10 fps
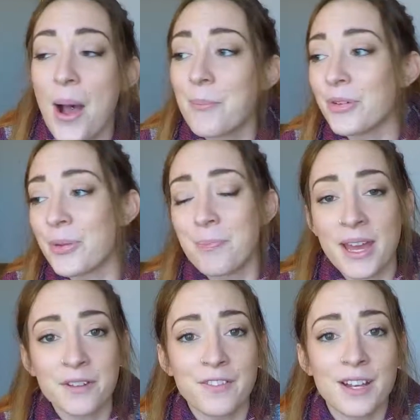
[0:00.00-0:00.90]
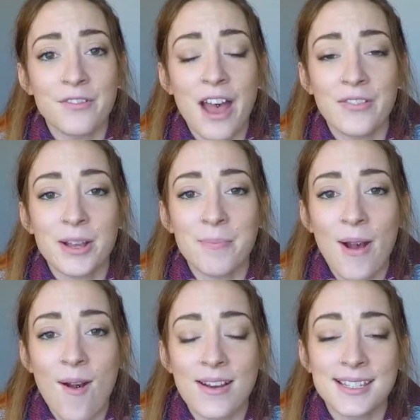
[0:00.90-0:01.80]
But the benefit of having a
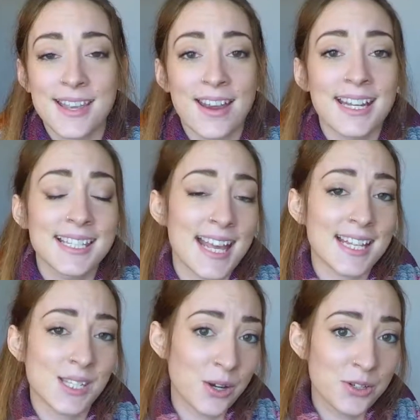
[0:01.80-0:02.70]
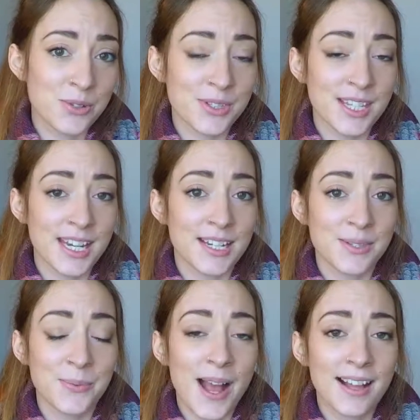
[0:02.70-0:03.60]
bar is there is that social scene
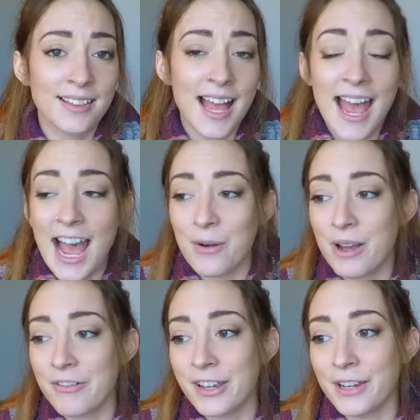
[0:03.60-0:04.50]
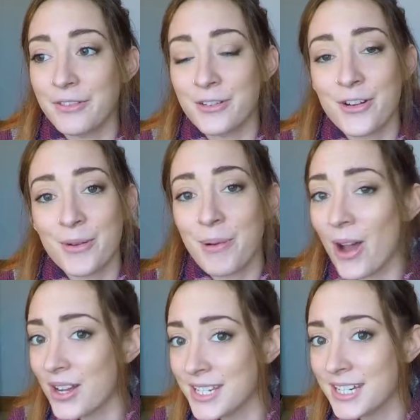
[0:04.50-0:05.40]
as well. However, if you're not a
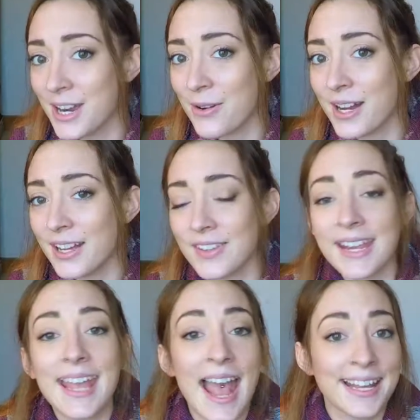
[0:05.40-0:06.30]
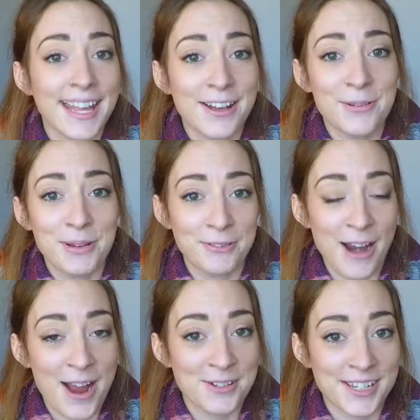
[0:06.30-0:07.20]
party goer, it can get a bit
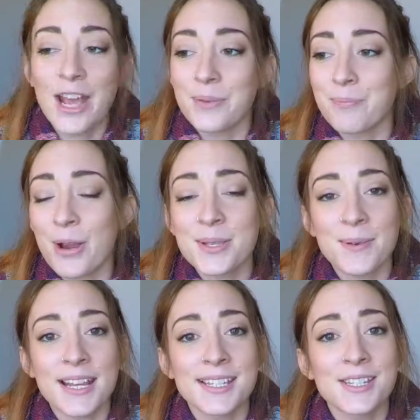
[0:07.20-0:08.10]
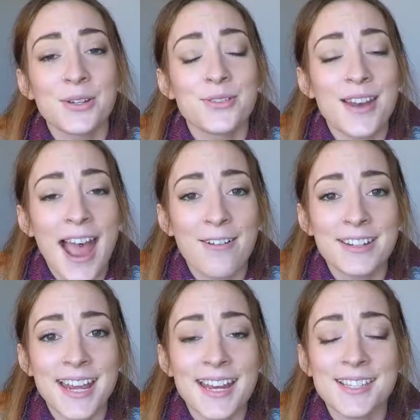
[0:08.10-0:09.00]
rowdy. Most places you
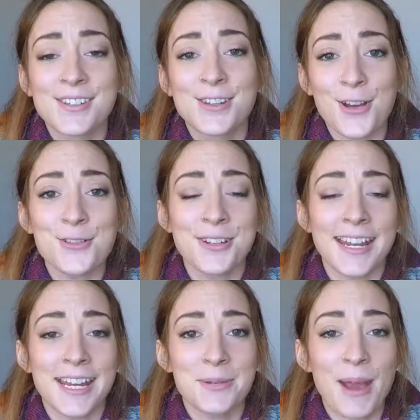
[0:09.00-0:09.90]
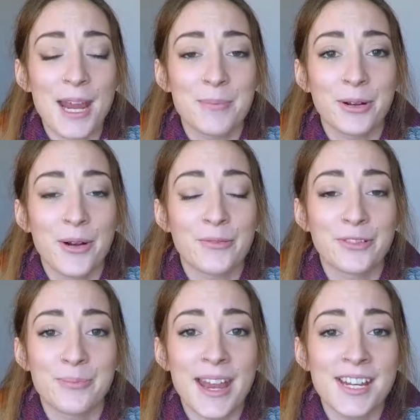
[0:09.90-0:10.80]
nowadays don't need paper
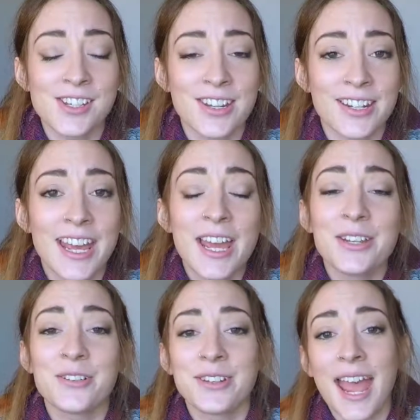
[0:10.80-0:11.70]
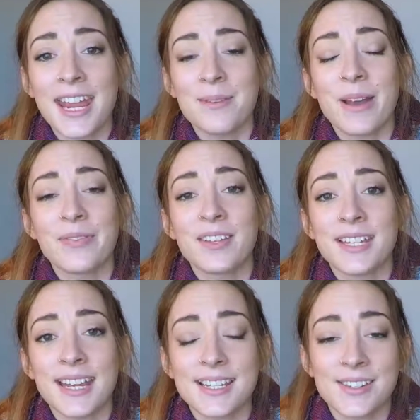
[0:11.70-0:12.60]
confirmation. Your name and the
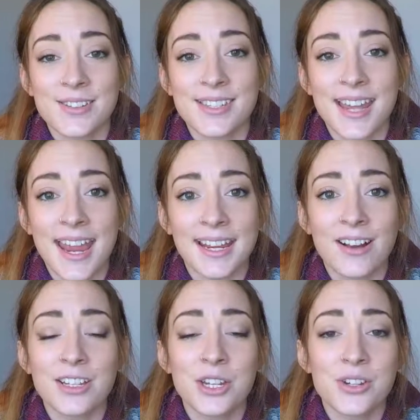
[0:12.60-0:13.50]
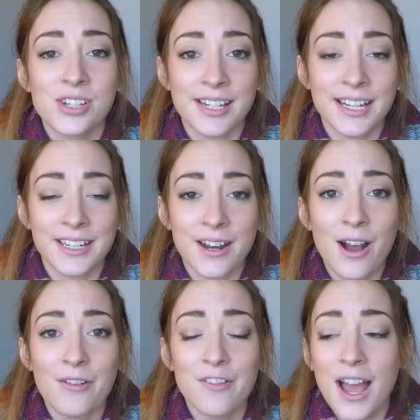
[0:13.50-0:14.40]
date dates you're staying are usually
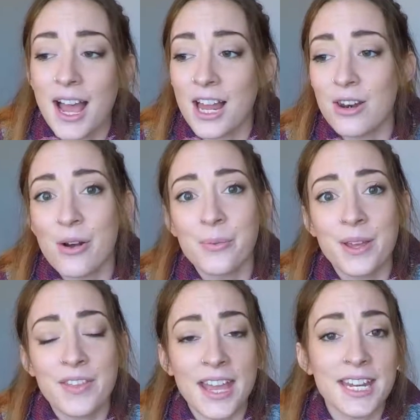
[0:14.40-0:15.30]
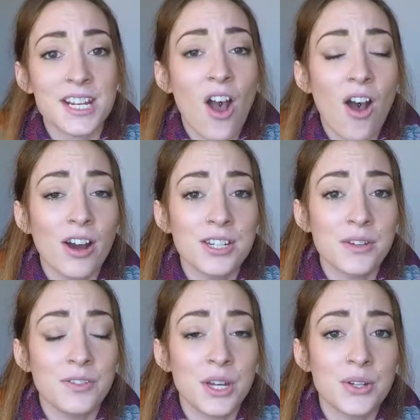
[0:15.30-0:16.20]
enough, along with any card
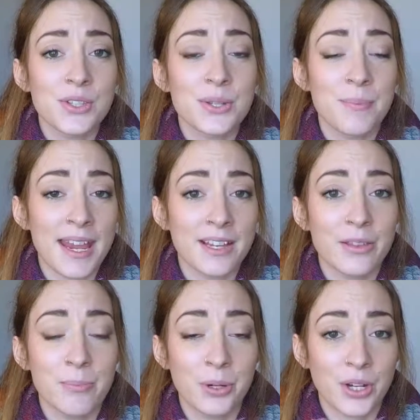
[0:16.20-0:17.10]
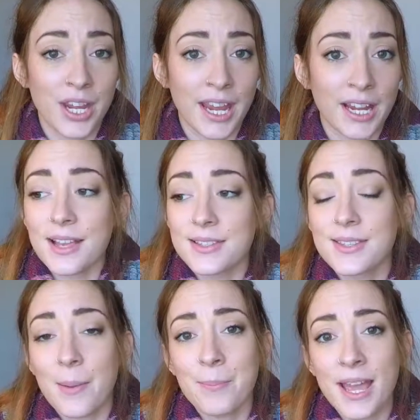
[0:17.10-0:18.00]
you've used to make the booking.
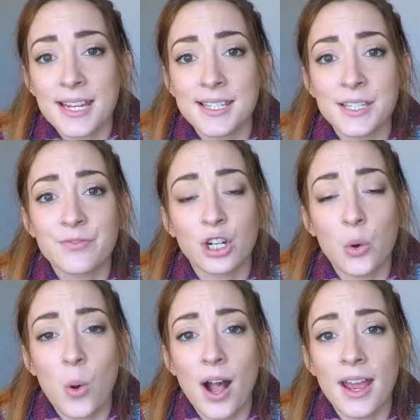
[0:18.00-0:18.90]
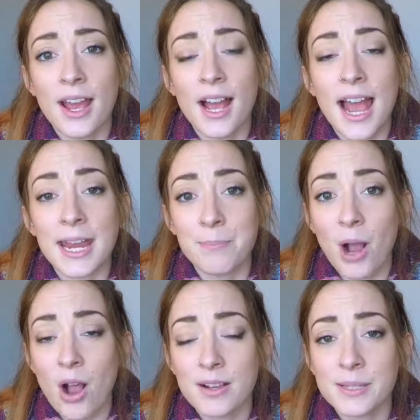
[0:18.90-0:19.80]
Some places require a
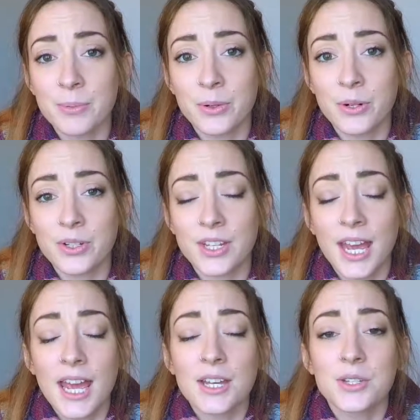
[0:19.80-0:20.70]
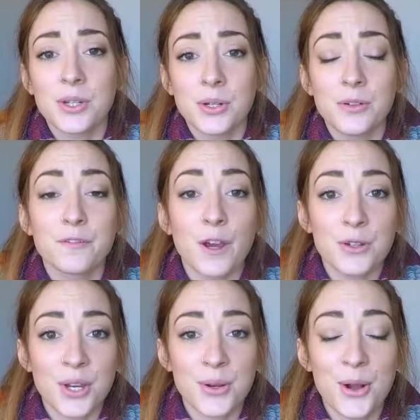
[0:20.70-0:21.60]
passport to
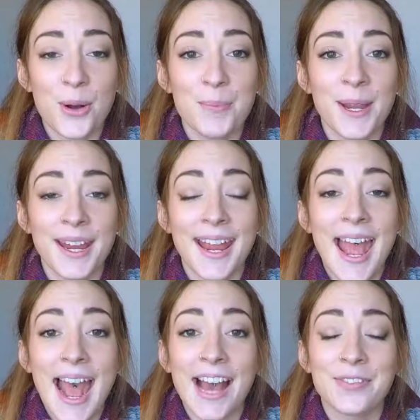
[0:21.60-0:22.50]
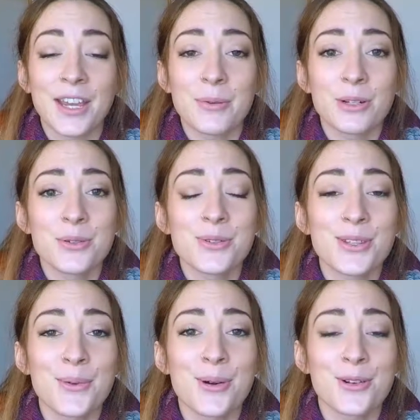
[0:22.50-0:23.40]
photocopy, and they will
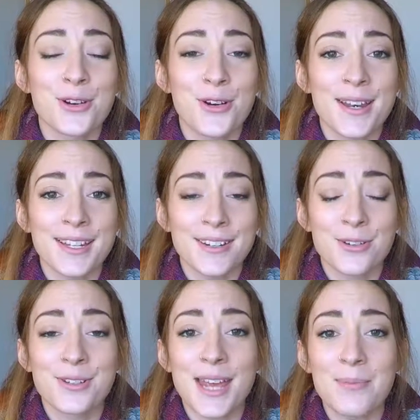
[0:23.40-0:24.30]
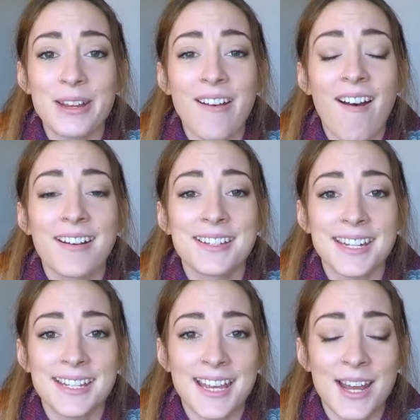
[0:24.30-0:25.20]
also want credit or debit card
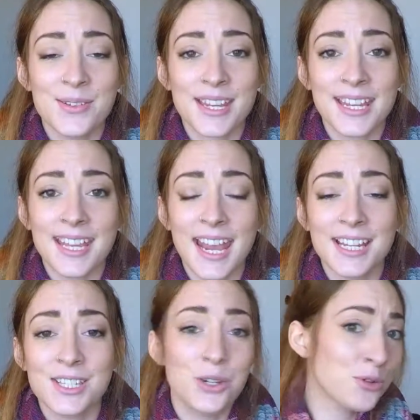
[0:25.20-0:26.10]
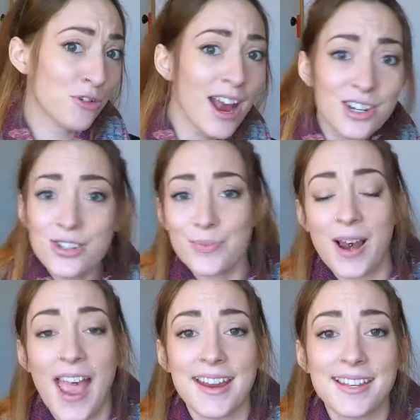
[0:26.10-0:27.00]
details in case you trash the
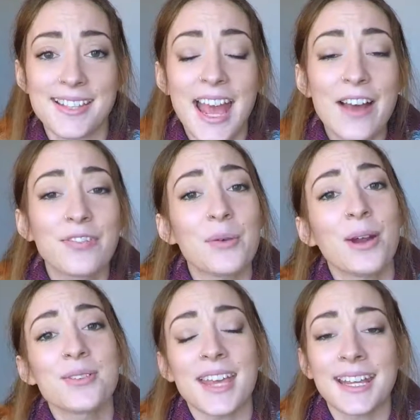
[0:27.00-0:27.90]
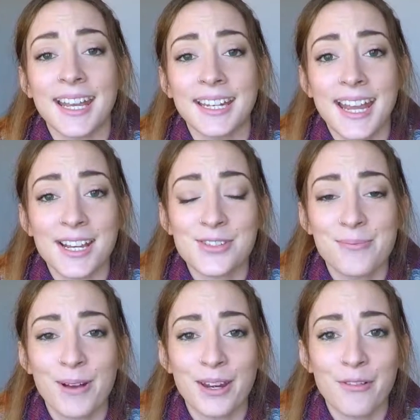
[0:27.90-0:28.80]
place. They won't take any extra
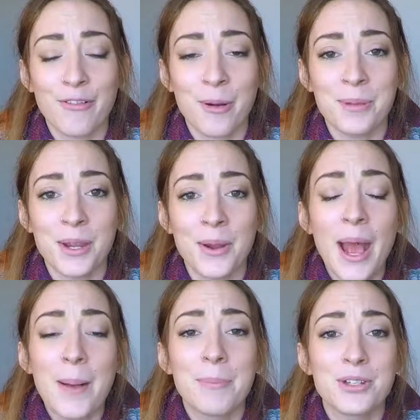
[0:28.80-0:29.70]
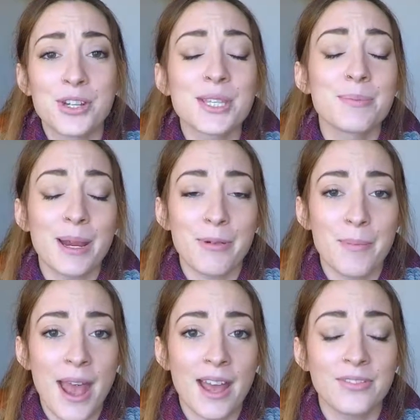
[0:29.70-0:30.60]
money from you, but just be
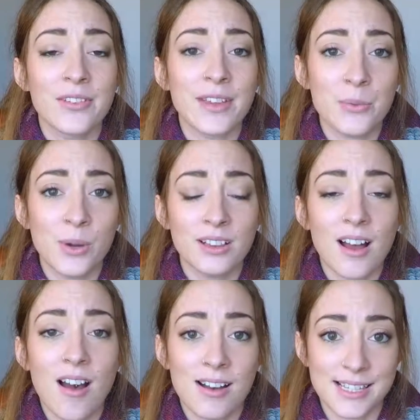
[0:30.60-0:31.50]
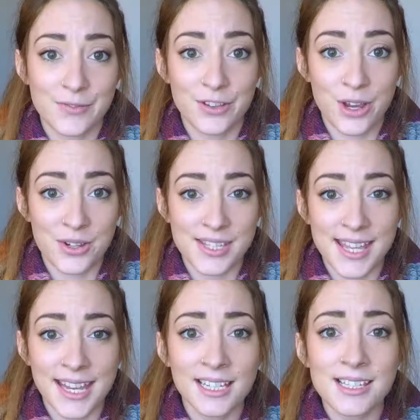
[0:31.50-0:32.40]
prepared that they will ask for those
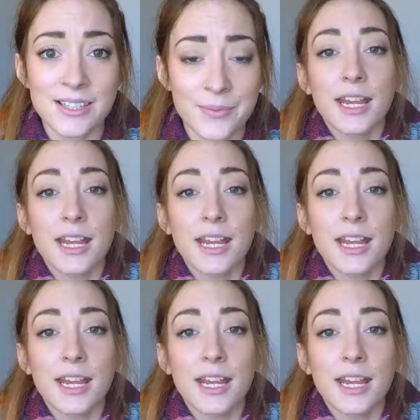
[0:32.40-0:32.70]
things.